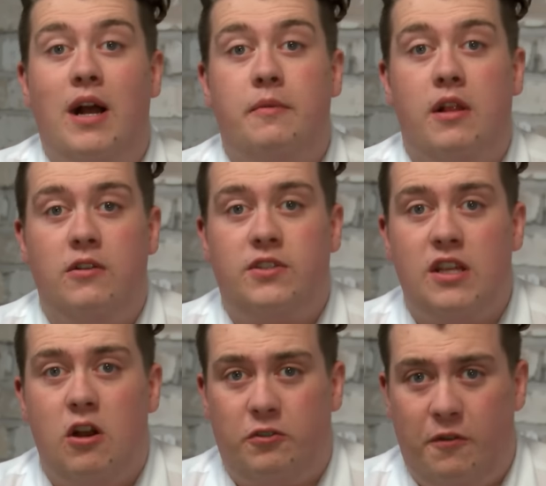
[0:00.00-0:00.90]
welcome along to
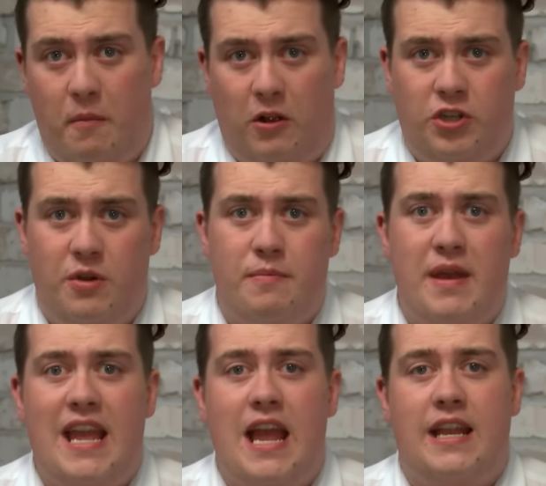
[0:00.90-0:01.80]
the Yorkshire Football Show with
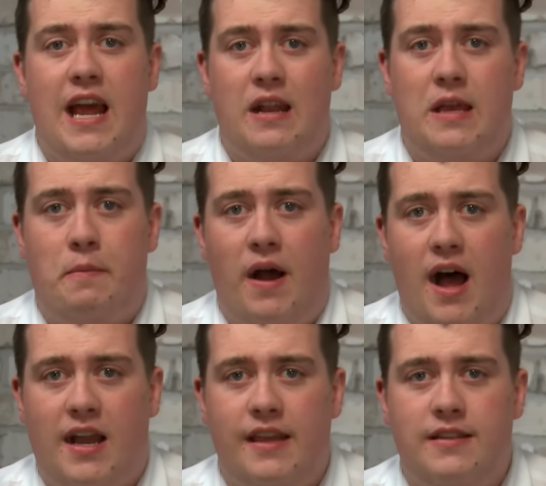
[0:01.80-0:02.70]
me, Danny
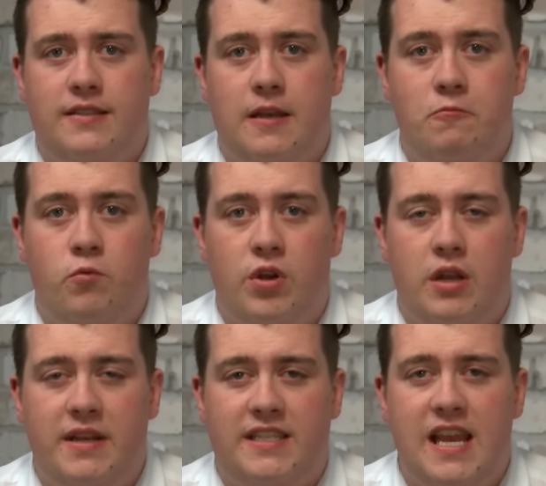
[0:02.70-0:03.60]
Parkinson. We're
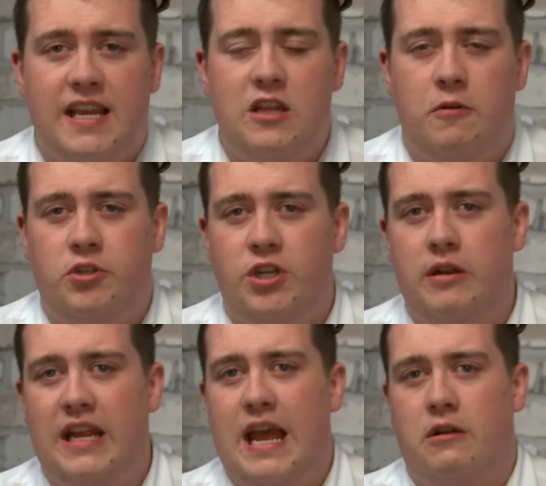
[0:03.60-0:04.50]
going to be taking the
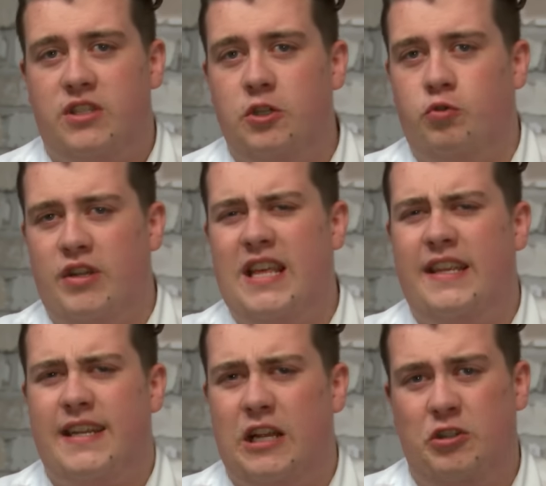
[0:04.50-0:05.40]
opportunity now, since we're in the
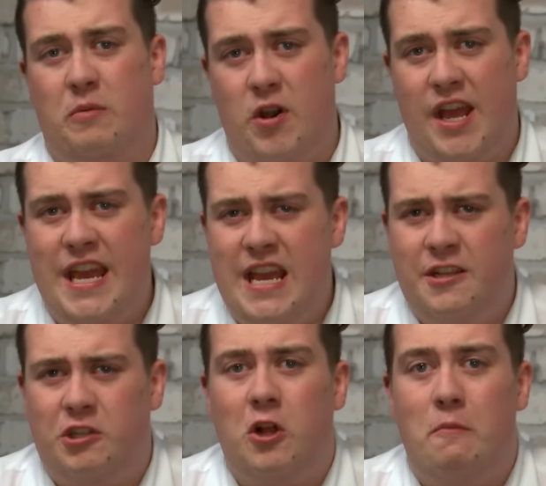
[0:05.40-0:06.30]
international break,
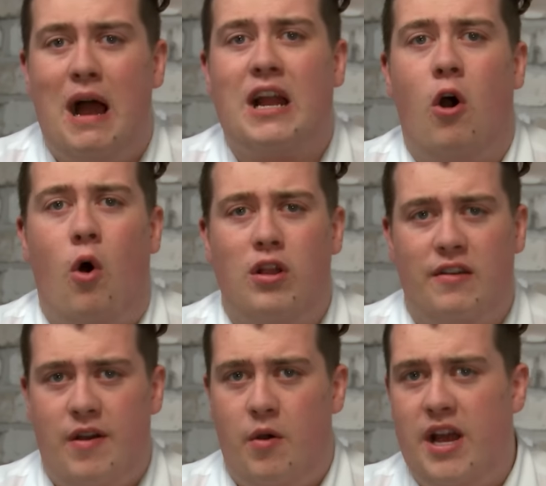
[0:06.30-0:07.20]
to look back at
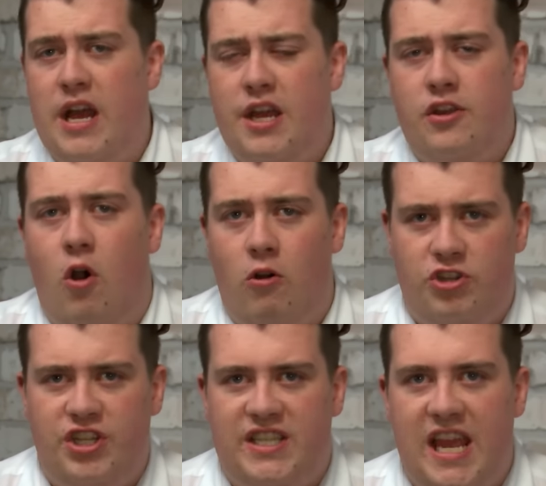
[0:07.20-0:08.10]
all of our
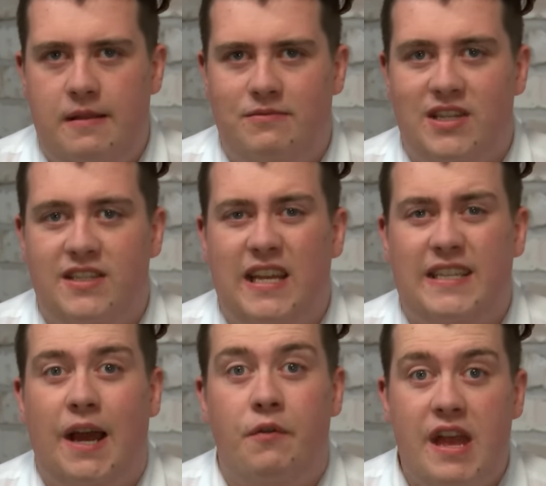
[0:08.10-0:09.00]
Yorkshire teams and
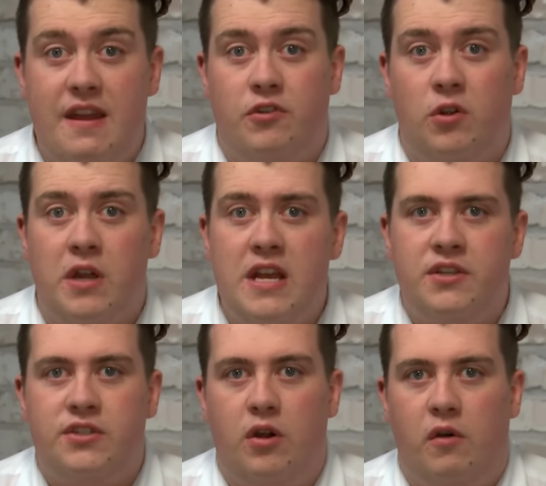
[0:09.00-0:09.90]
assess how they've done
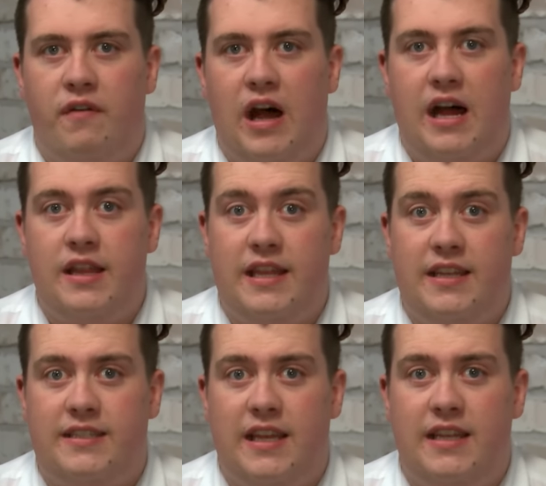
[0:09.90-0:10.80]
so far
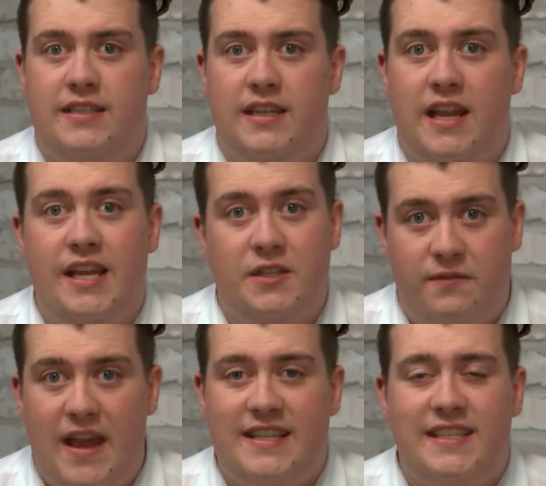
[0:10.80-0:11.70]
this season. It's
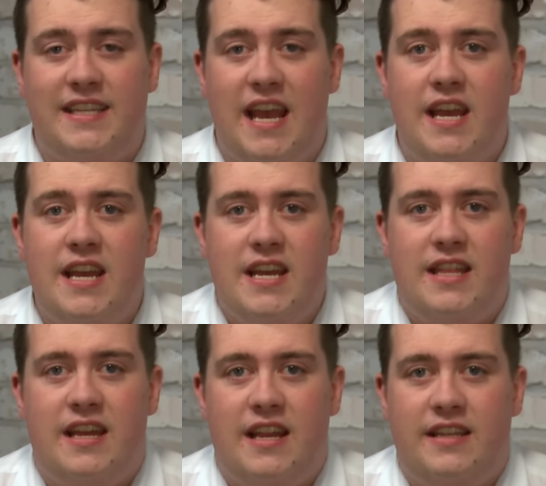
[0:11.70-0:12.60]
fair to say
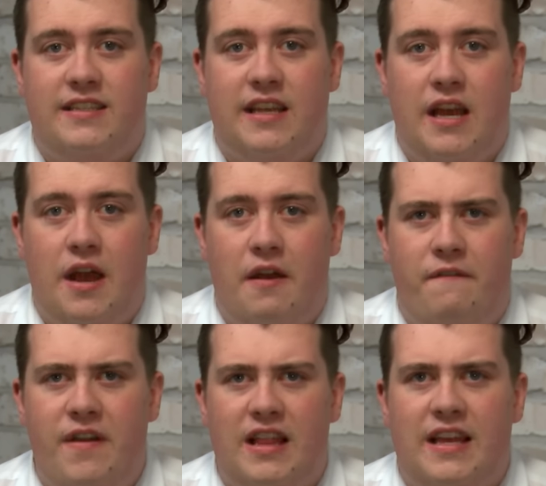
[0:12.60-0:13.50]
that it's a
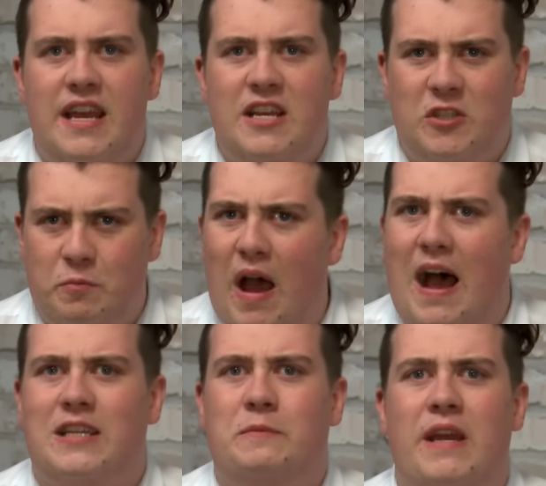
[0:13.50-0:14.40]
fairly
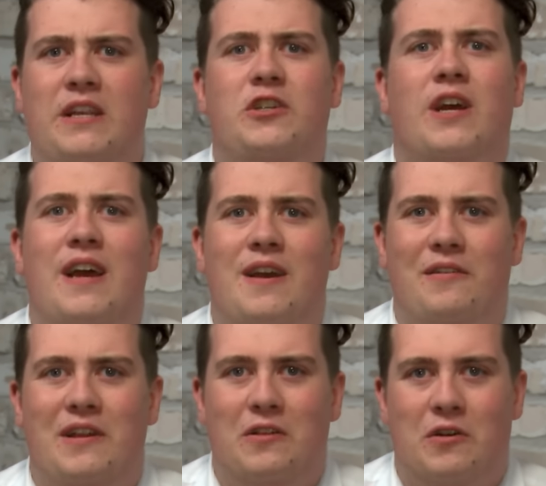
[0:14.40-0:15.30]
sparse picture
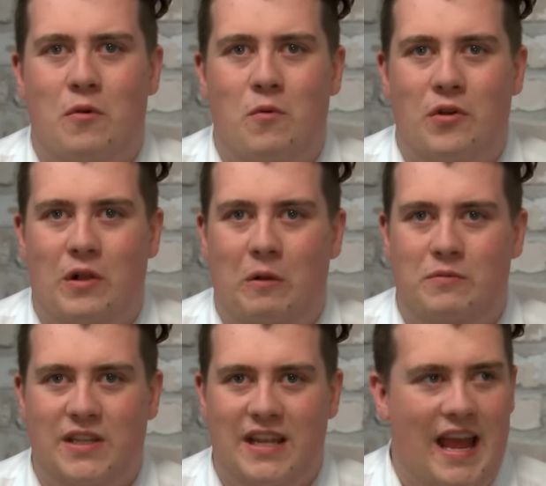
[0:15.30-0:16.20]
when you look at one
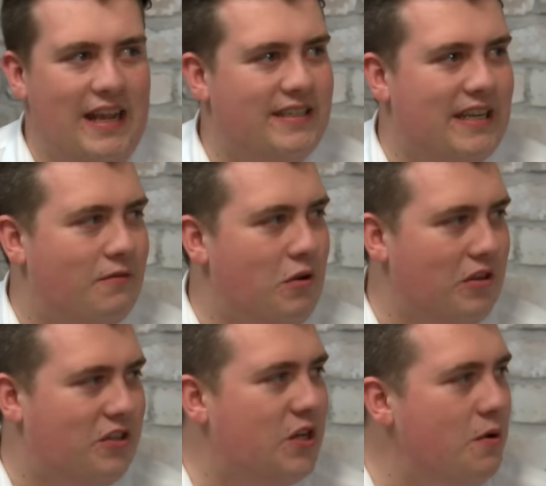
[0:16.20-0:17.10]
club to the next. And I've
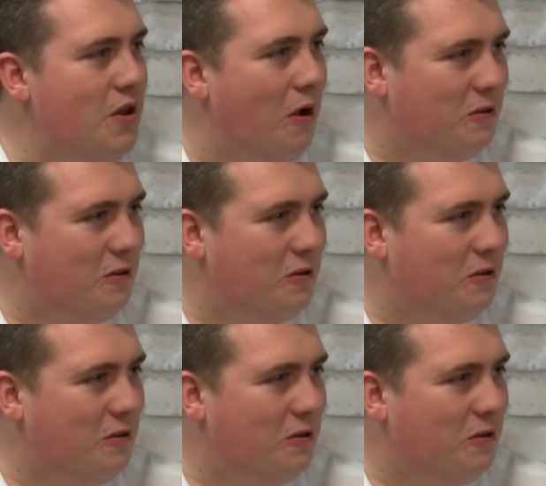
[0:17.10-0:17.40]
got the two